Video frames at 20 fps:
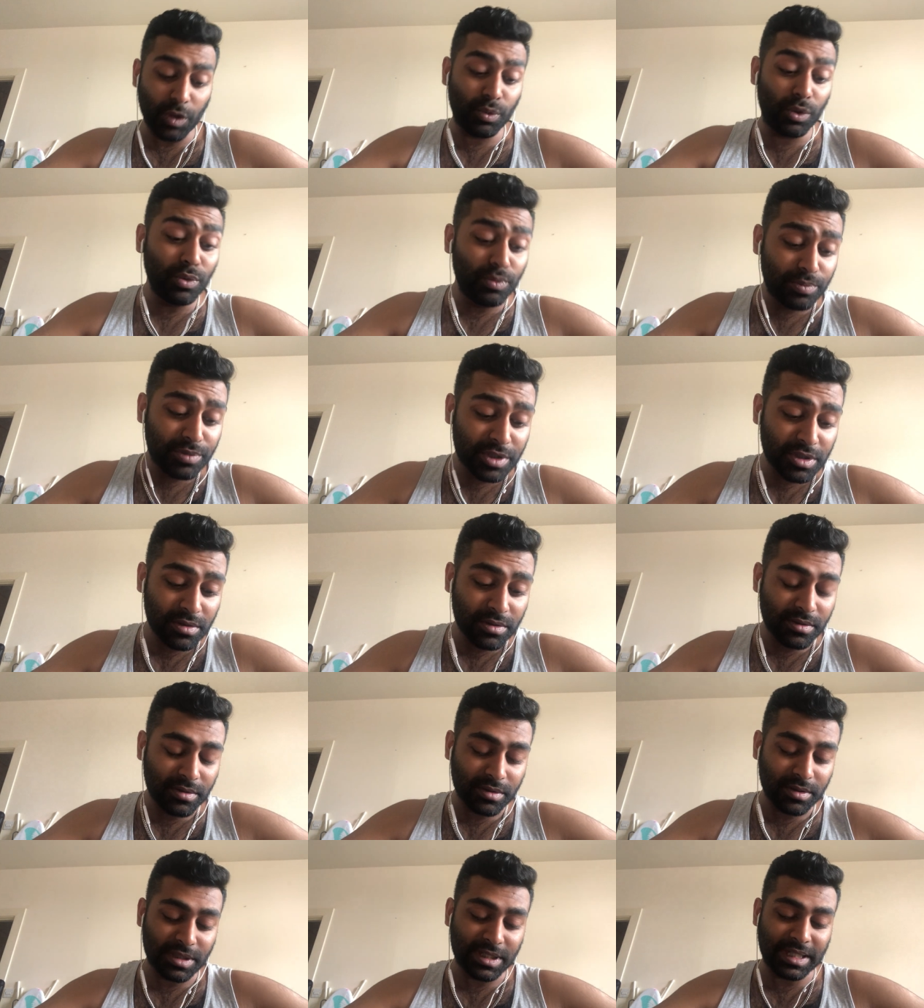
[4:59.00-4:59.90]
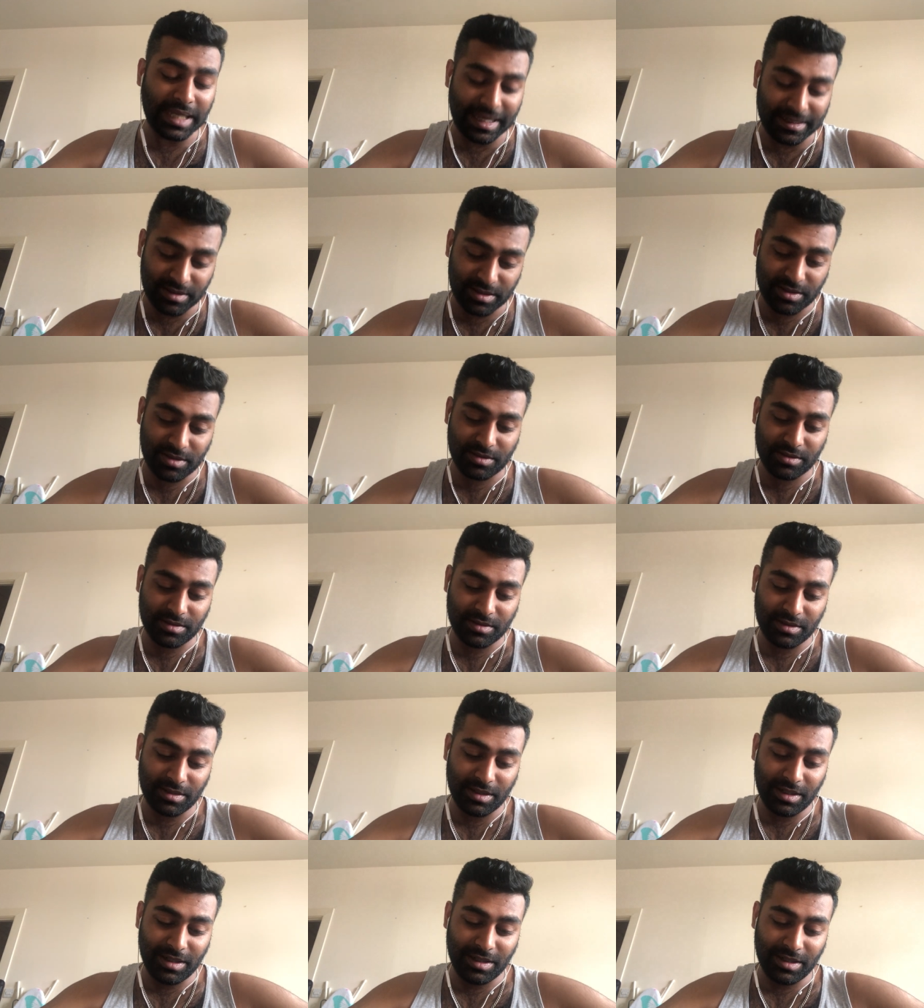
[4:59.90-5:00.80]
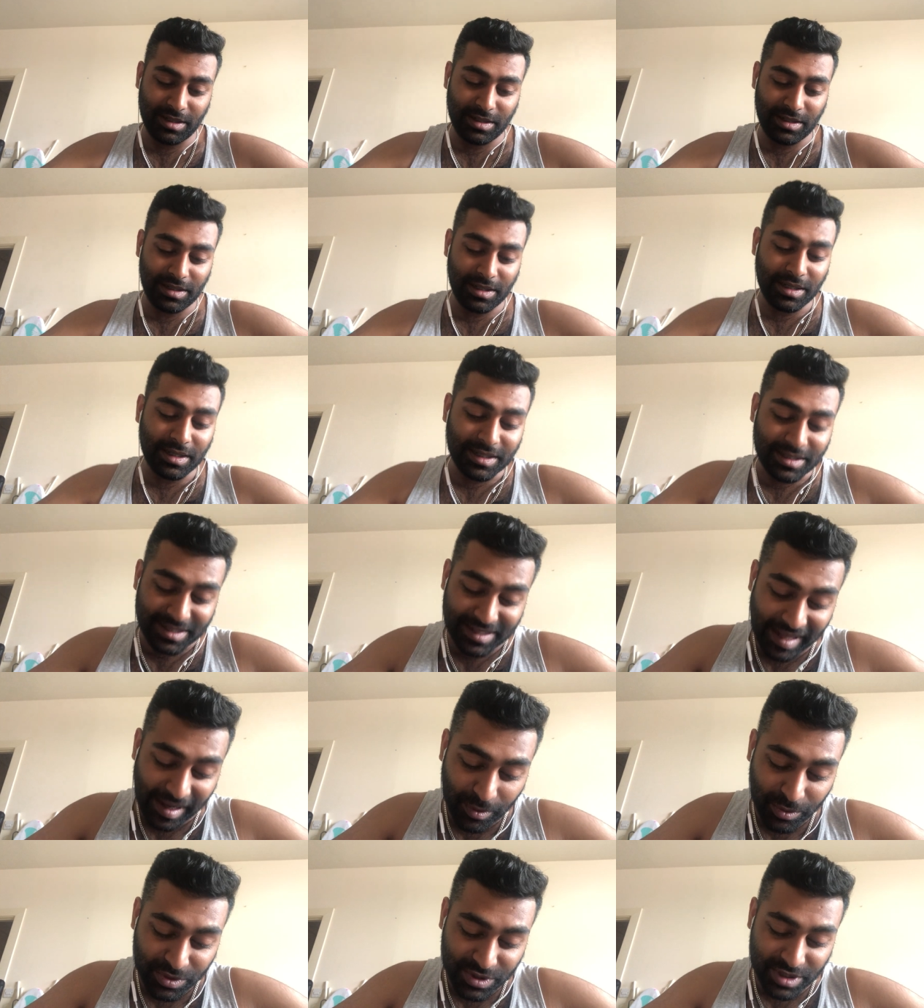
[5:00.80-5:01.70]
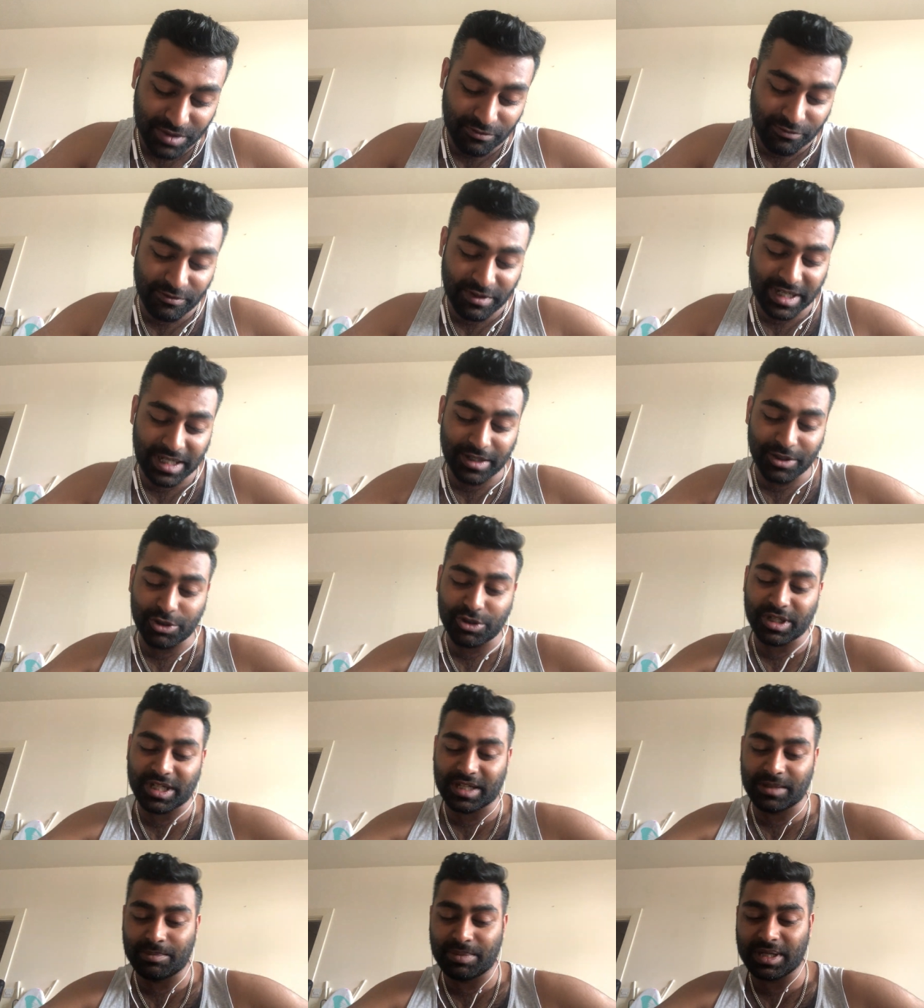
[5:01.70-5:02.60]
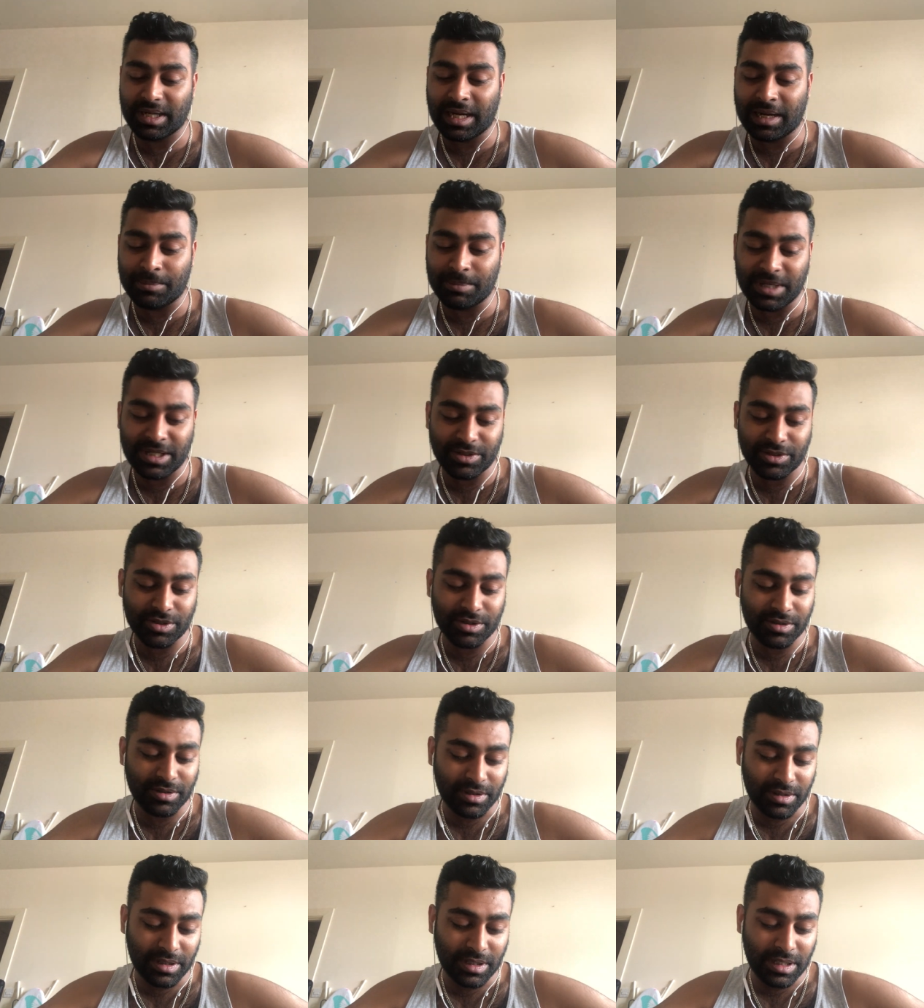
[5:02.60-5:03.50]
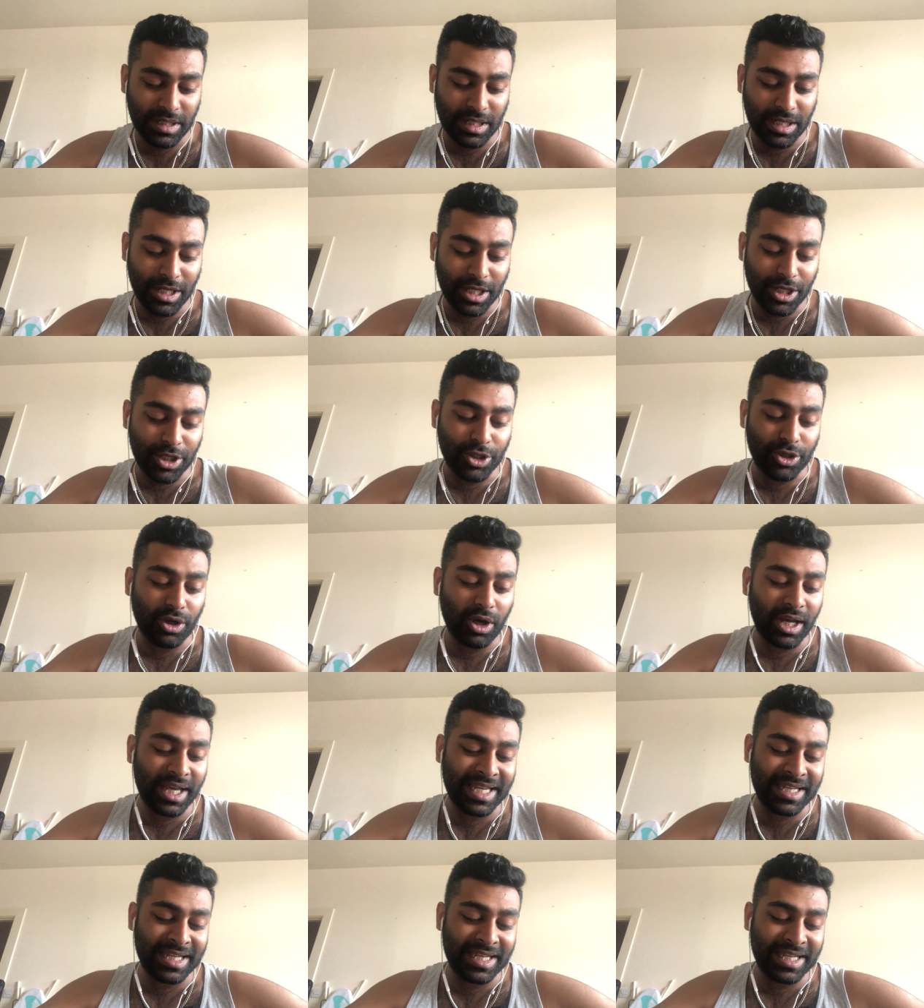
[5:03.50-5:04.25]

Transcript: Oops, yes. That was the really tricky bit I mentioned. You're not